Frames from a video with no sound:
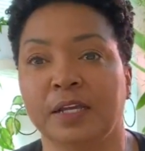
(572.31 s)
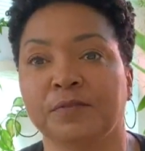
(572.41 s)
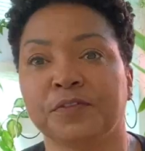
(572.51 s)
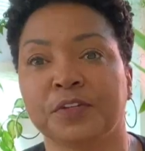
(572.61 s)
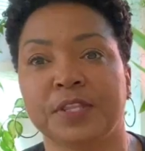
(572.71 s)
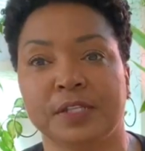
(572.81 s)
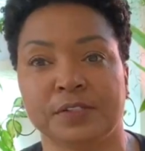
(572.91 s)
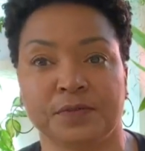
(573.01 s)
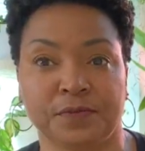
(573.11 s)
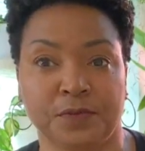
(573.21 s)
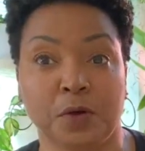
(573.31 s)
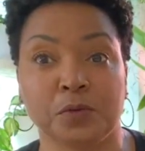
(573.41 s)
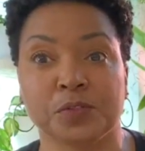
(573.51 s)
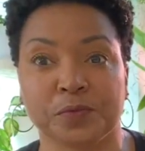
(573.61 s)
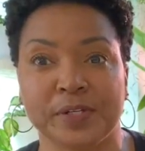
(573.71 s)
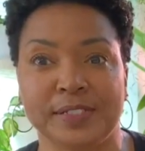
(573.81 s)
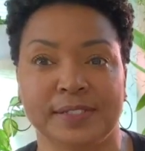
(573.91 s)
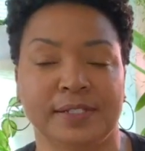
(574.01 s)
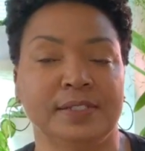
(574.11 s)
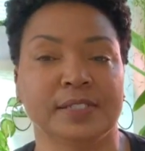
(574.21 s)
And for this, those
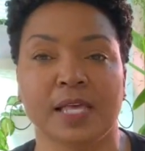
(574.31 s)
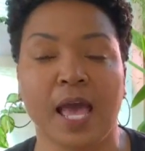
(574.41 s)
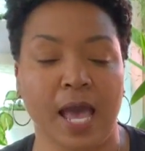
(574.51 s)
reasons,